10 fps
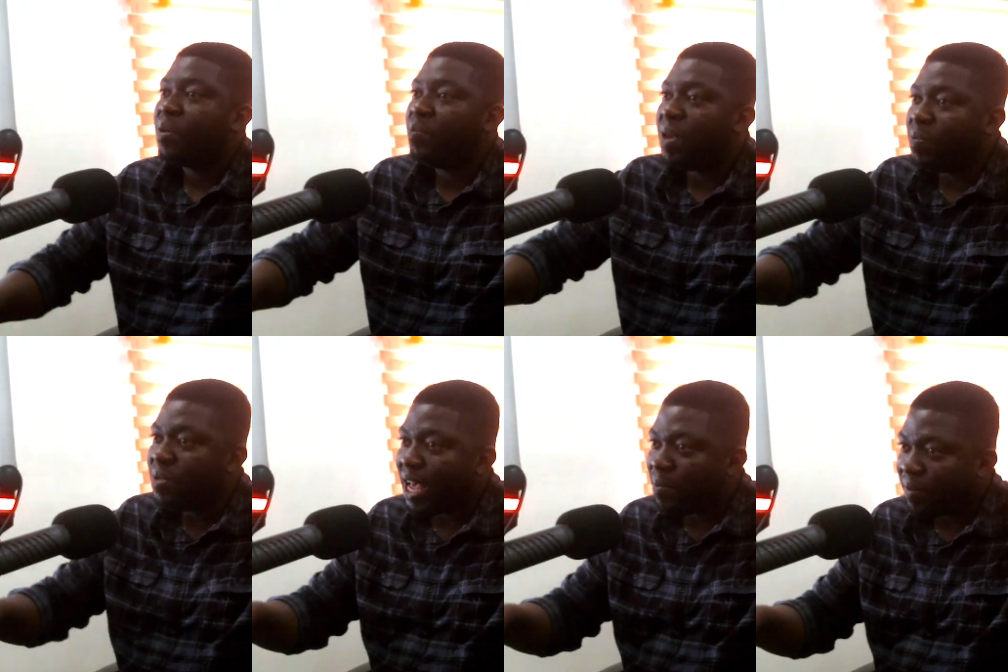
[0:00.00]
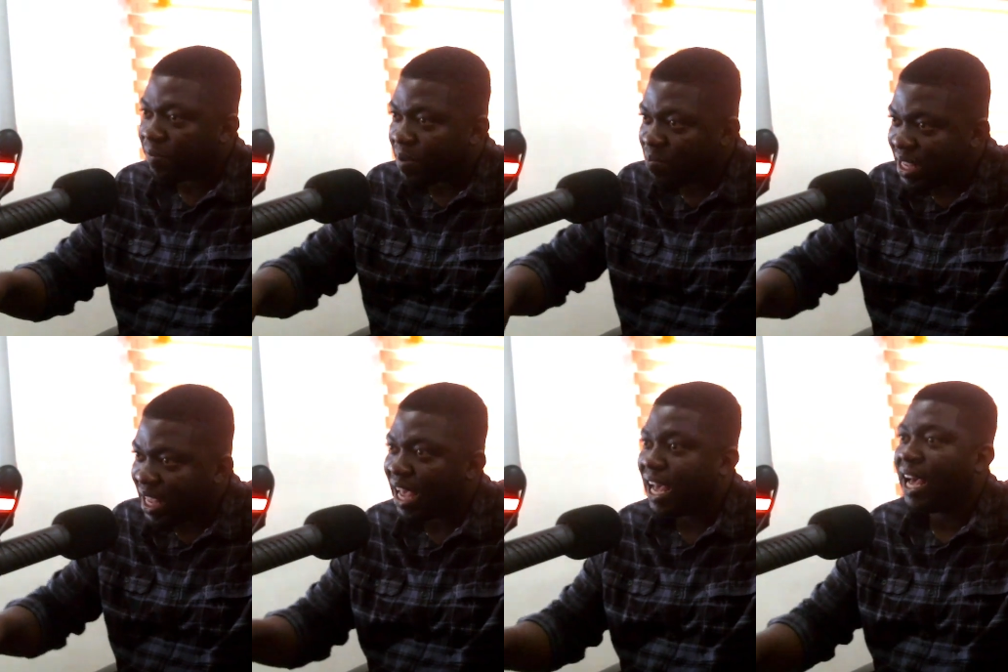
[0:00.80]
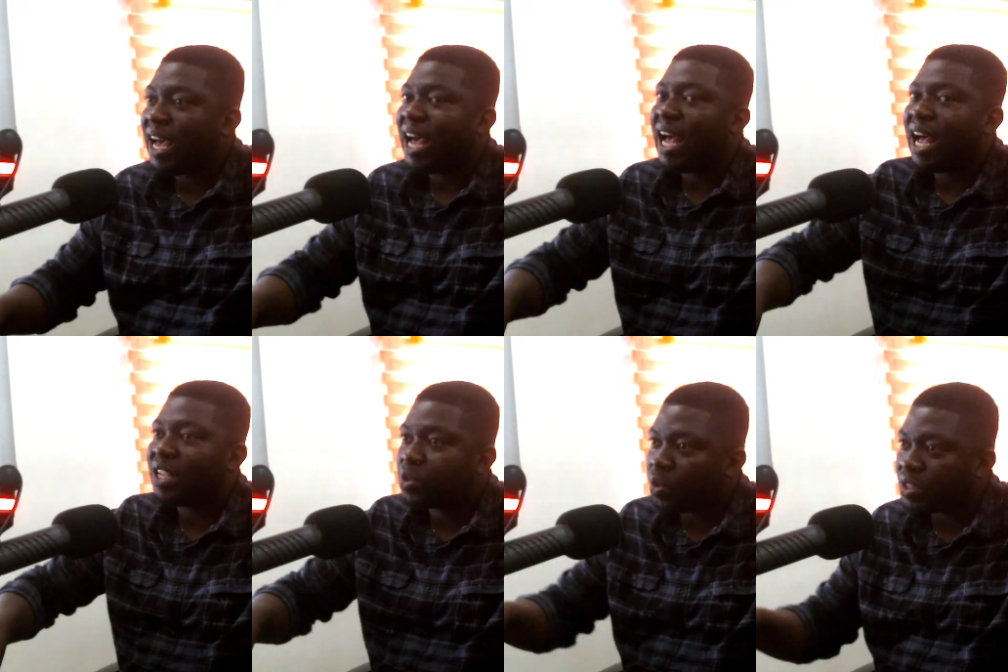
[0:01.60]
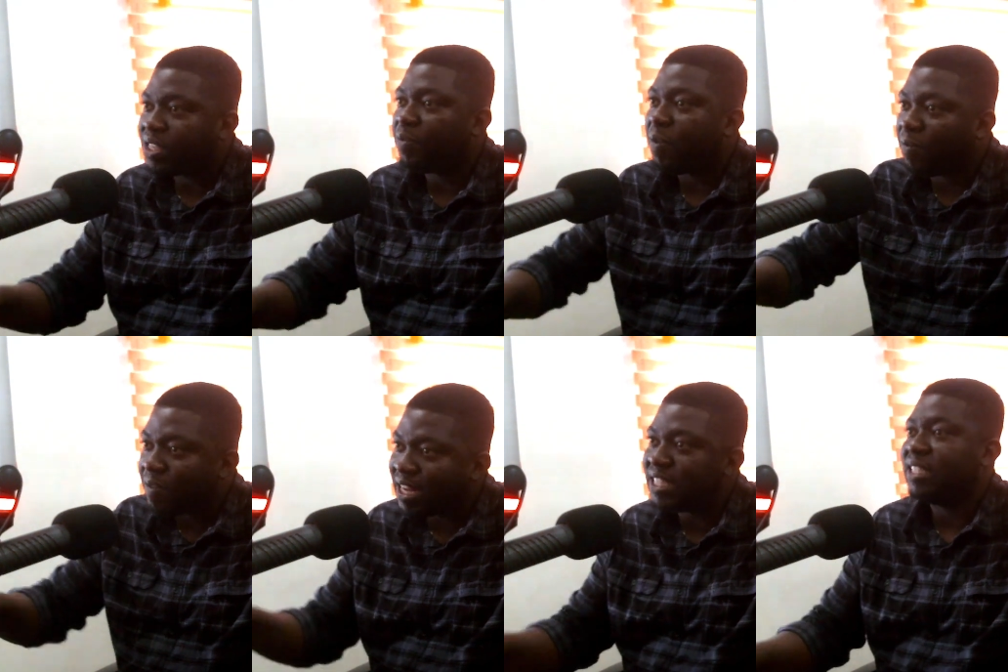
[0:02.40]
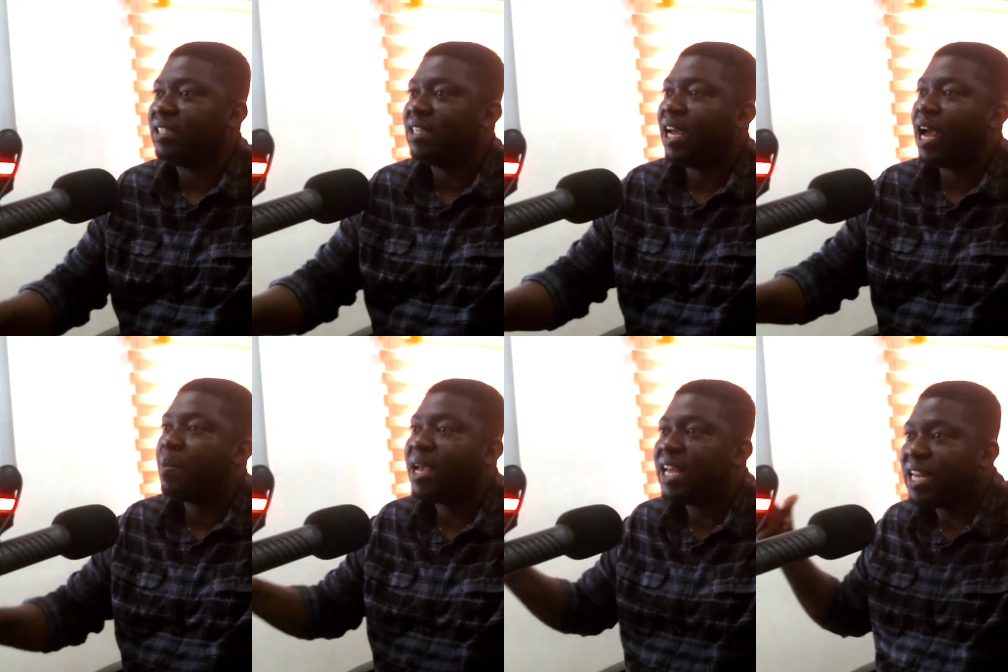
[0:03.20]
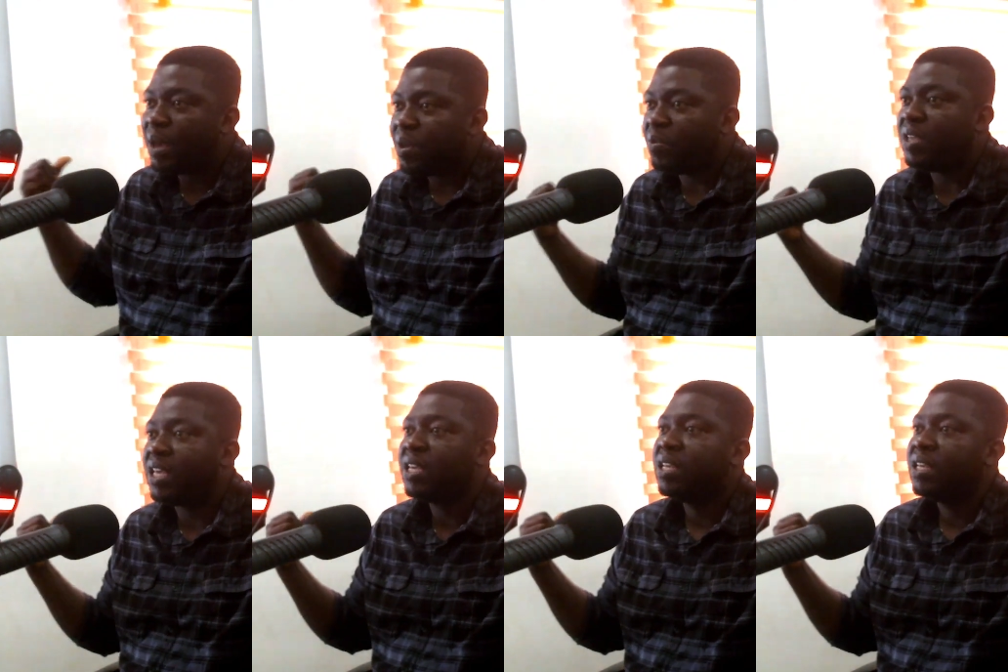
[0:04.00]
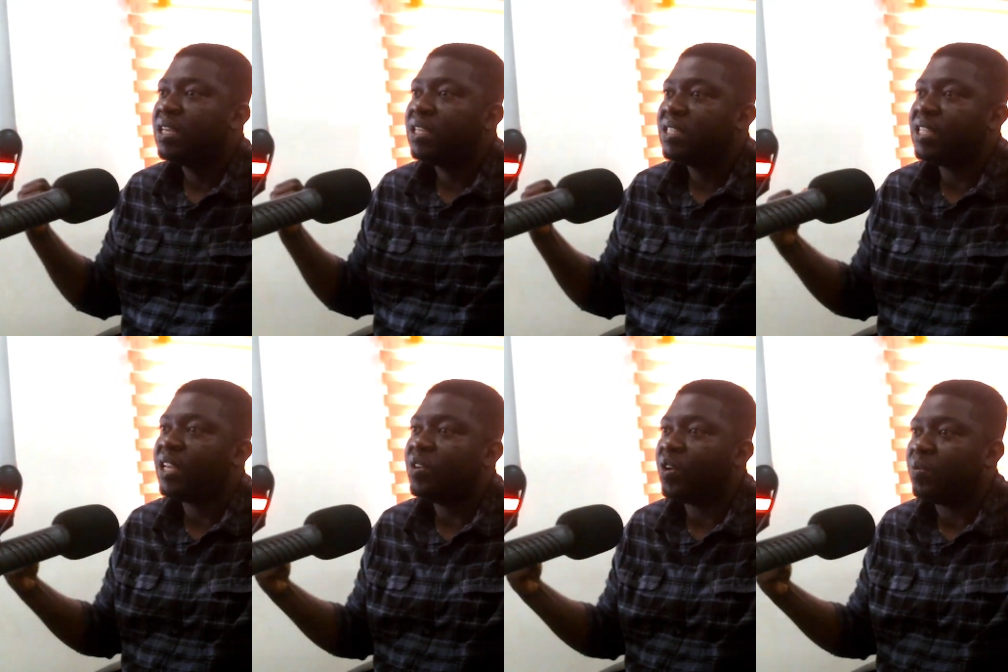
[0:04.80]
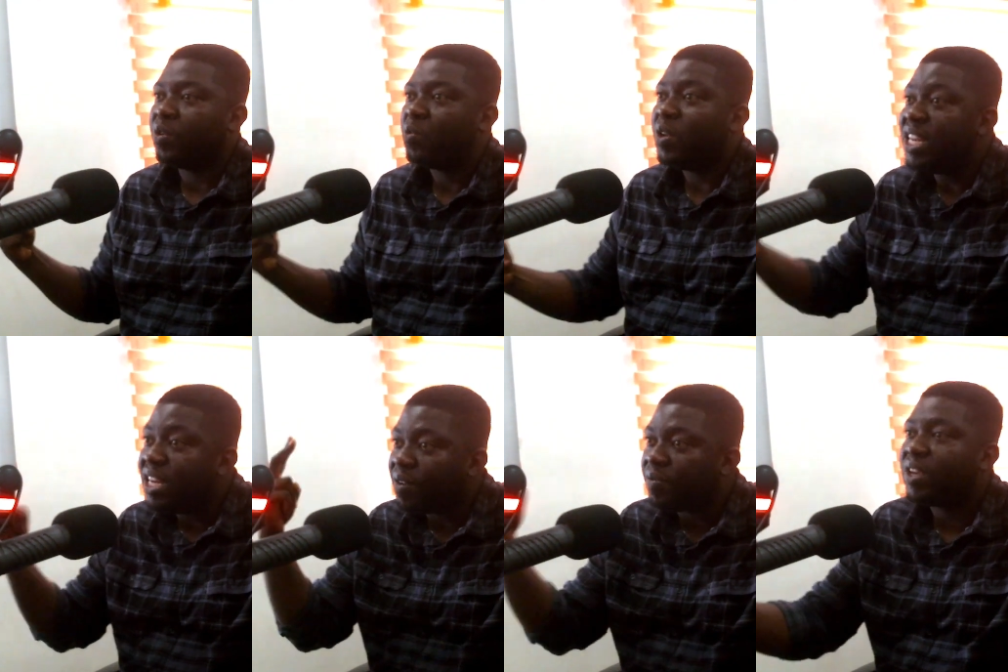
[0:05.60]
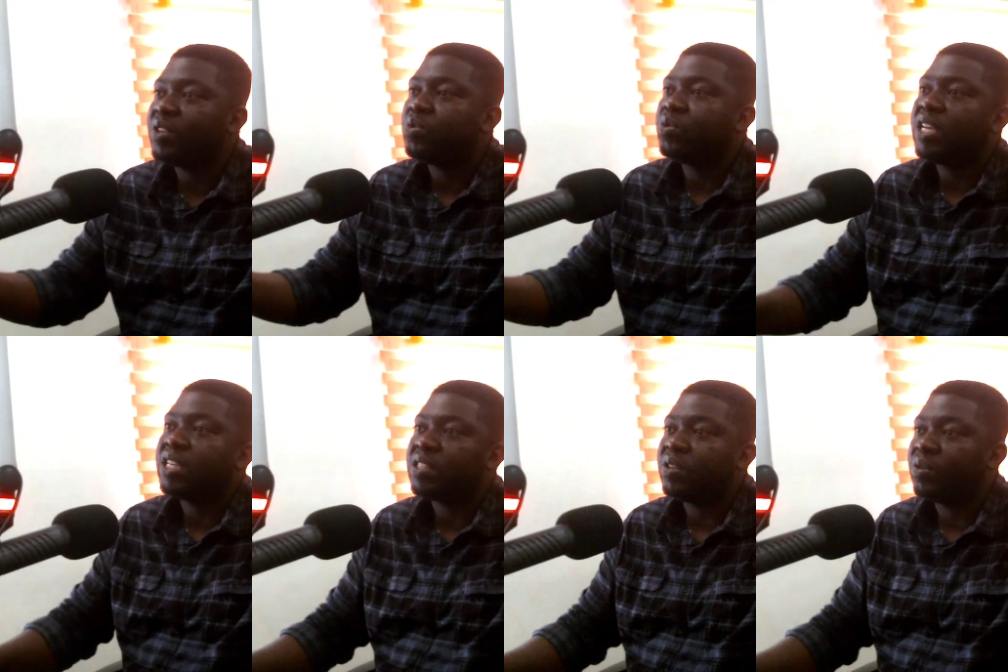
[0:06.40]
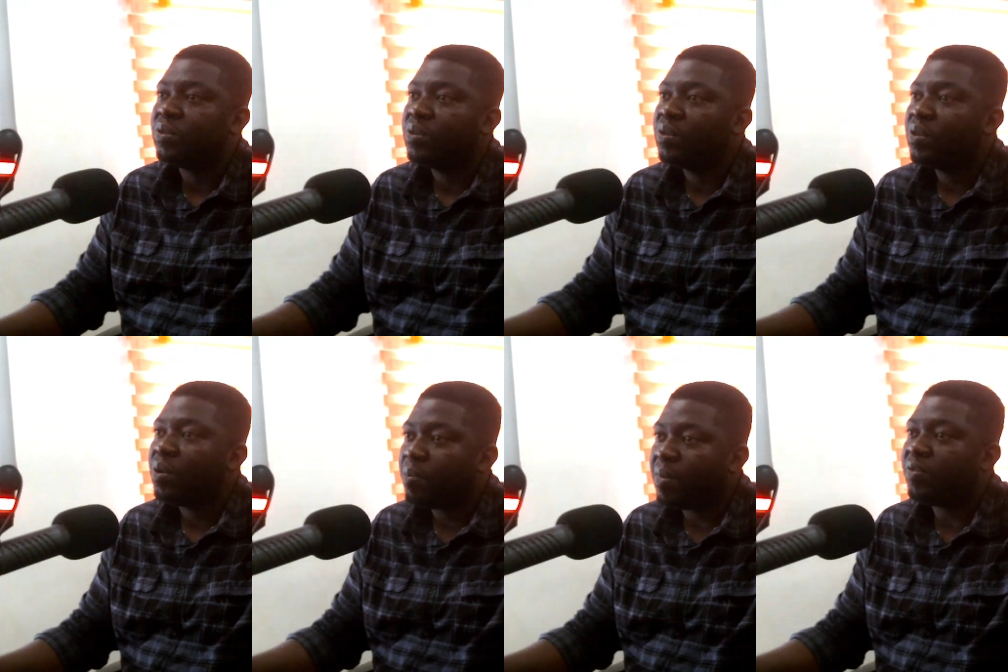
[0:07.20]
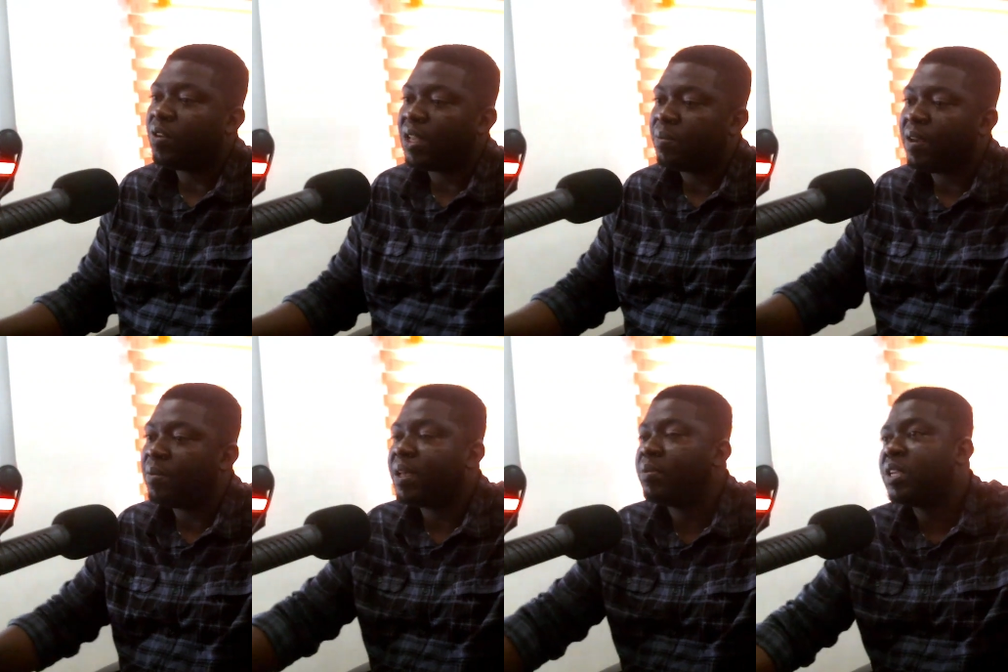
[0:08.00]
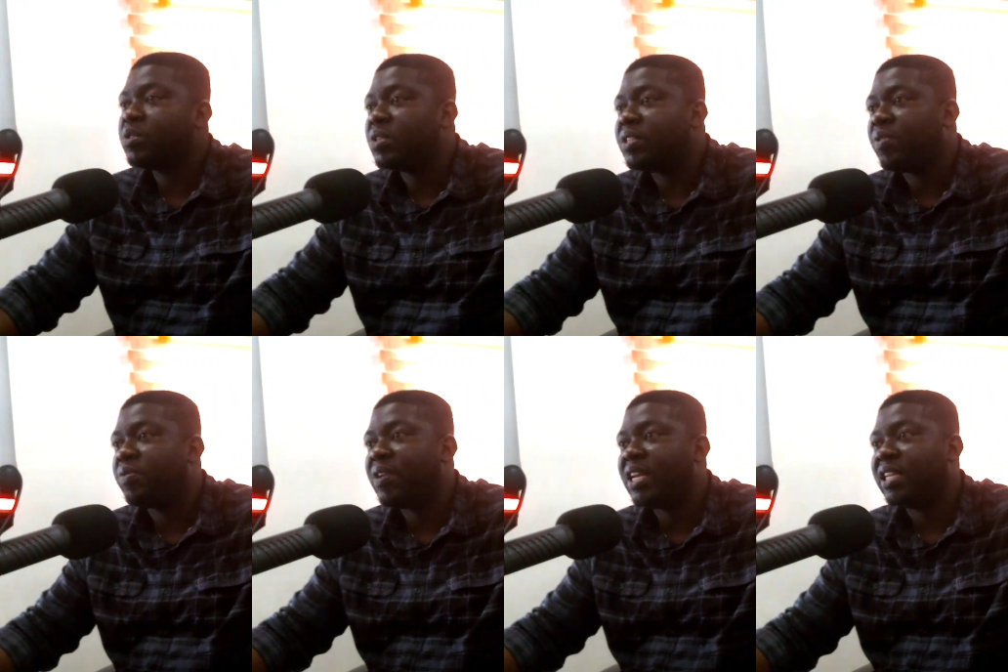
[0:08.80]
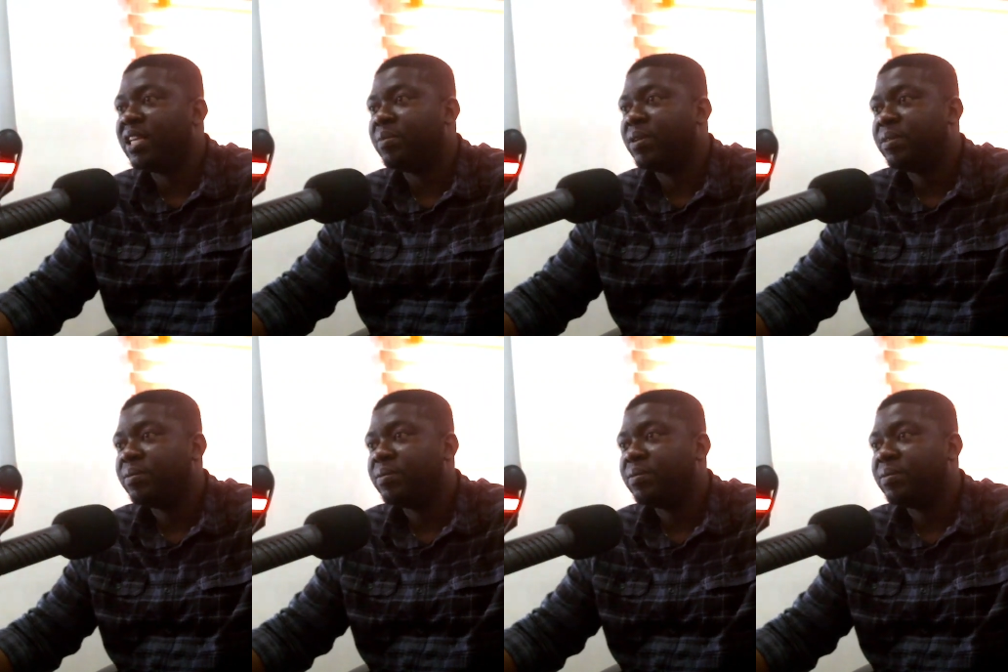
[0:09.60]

bebi a me fa bia asose for funding amaye de abewie stadium no within the first 2 years no me source for funding number